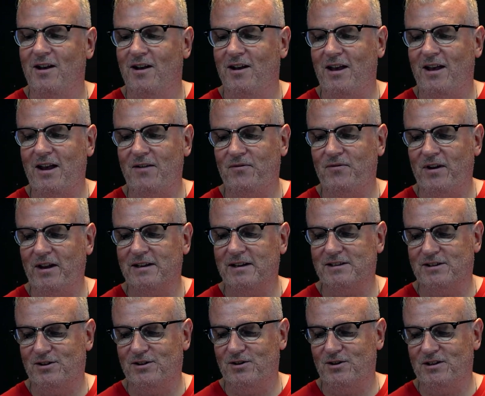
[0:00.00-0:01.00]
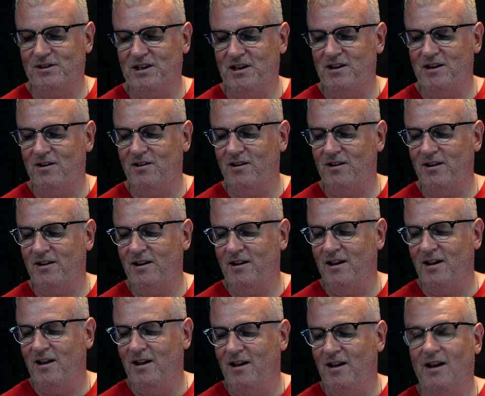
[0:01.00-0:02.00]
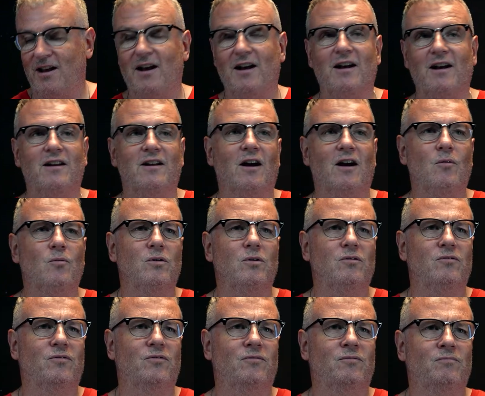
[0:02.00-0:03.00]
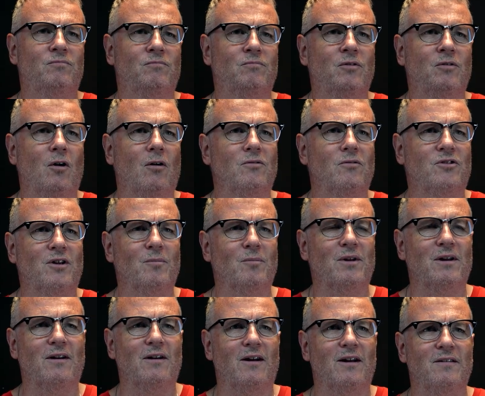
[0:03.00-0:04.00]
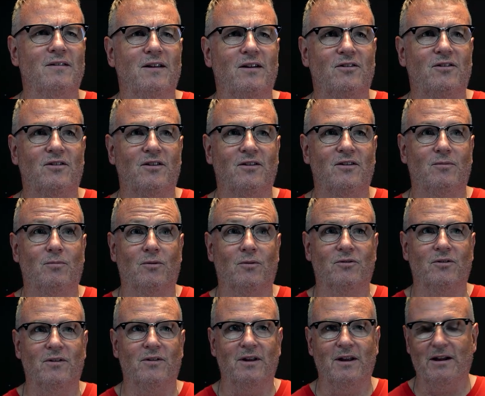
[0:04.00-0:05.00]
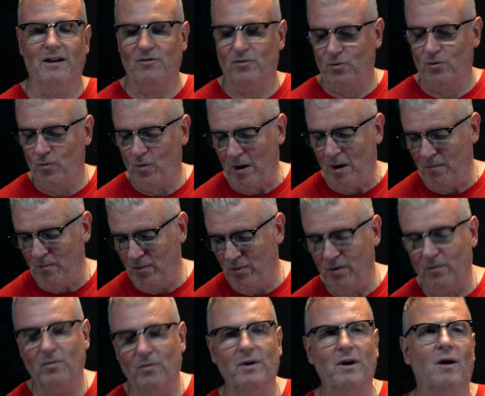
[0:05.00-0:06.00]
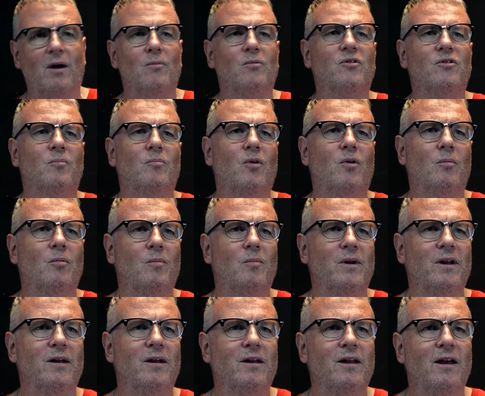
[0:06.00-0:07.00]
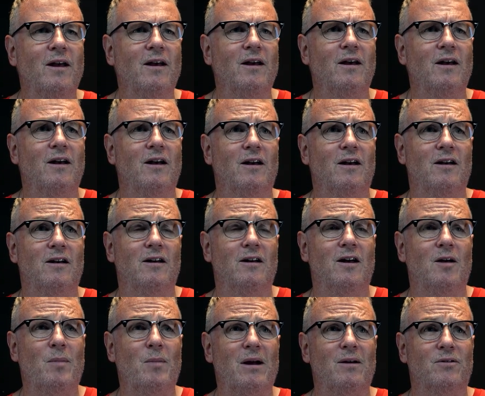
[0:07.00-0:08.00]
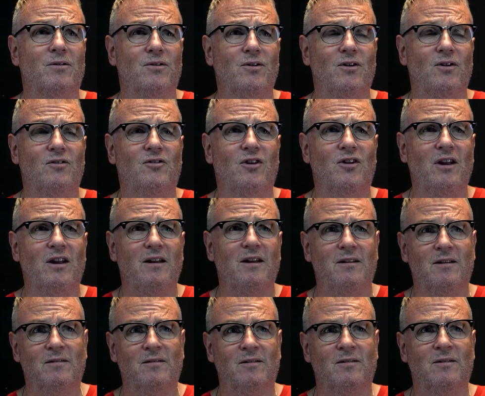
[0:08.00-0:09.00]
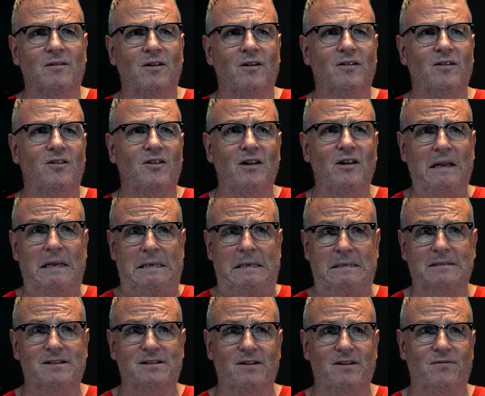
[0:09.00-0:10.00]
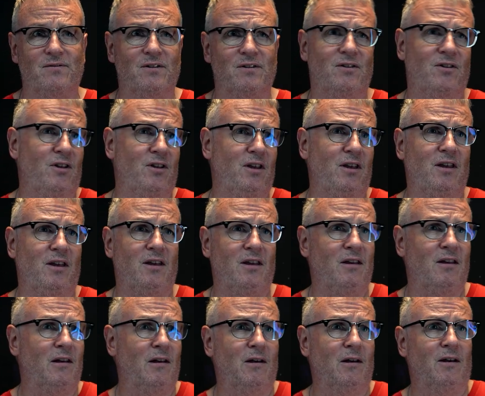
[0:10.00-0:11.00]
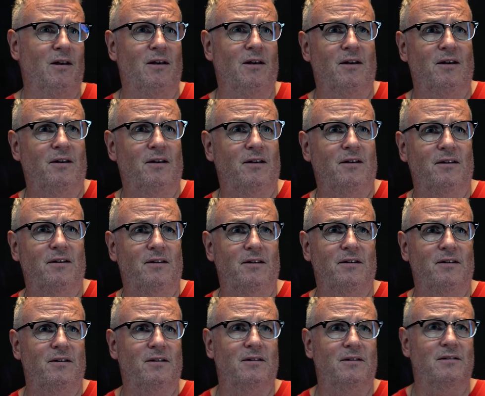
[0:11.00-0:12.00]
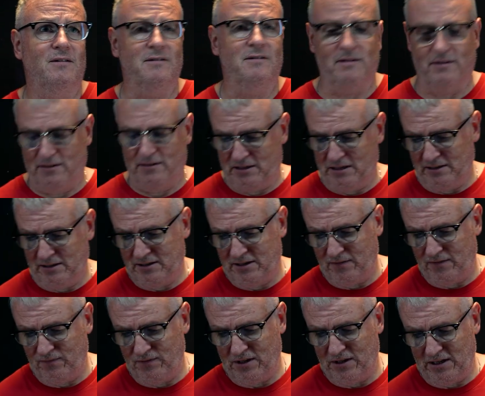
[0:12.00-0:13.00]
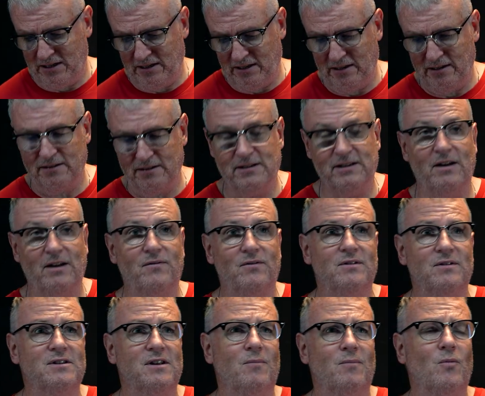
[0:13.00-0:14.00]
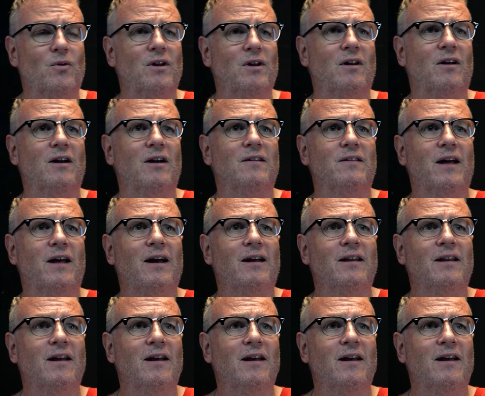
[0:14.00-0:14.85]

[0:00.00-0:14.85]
FX39. And I would have got something like this. This wasn't the actual one, but when I was probably about 13, 1977, somewhere like that.